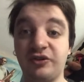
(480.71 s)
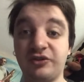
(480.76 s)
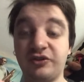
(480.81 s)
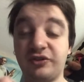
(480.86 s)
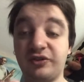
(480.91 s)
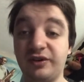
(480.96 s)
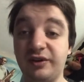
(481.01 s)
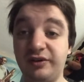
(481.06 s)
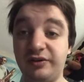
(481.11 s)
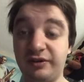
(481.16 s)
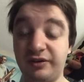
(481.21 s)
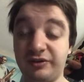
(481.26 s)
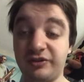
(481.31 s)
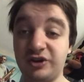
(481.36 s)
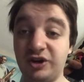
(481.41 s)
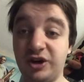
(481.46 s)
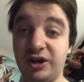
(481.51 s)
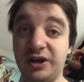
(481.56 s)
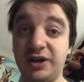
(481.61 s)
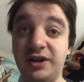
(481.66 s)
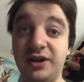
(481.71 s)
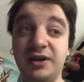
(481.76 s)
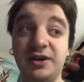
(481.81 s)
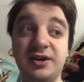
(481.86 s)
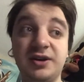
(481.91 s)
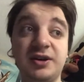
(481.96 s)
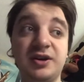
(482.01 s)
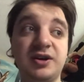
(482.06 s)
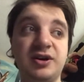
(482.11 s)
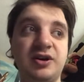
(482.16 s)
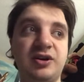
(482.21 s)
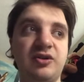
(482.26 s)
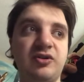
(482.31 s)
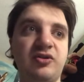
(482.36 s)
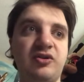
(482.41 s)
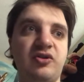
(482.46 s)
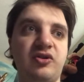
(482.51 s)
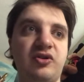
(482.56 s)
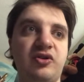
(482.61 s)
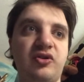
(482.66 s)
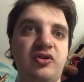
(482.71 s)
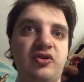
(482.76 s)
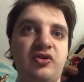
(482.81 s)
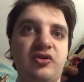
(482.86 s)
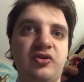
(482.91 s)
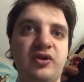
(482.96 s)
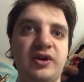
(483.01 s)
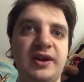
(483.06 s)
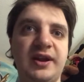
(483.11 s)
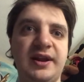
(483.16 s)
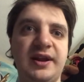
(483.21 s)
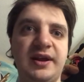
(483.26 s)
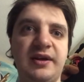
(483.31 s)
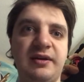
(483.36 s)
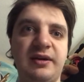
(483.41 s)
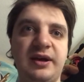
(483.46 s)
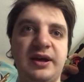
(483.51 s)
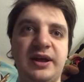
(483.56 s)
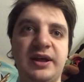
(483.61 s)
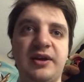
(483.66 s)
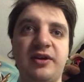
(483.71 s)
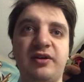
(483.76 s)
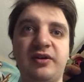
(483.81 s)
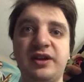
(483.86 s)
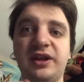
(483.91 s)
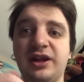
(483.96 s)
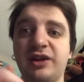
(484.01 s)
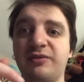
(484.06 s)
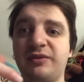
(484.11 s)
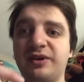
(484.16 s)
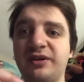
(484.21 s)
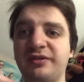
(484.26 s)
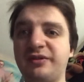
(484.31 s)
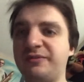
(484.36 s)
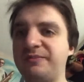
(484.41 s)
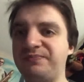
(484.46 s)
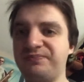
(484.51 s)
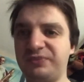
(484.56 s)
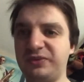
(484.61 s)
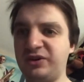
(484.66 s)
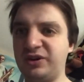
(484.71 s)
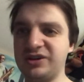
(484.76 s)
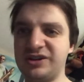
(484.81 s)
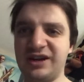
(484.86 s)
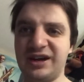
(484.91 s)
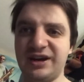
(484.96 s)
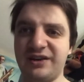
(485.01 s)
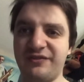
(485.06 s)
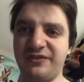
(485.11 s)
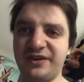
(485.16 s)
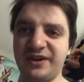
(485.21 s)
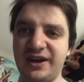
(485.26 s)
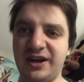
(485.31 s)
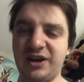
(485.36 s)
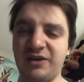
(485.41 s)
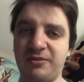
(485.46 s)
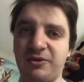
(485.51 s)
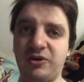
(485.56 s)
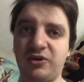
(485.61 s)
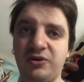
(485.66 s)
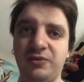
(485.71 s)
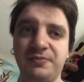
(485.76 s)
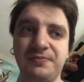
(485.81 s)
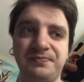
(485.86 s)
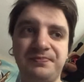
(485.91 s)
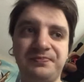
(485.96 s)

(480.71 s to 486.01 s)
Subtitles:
is good, and all the other ones are kind of forgettable,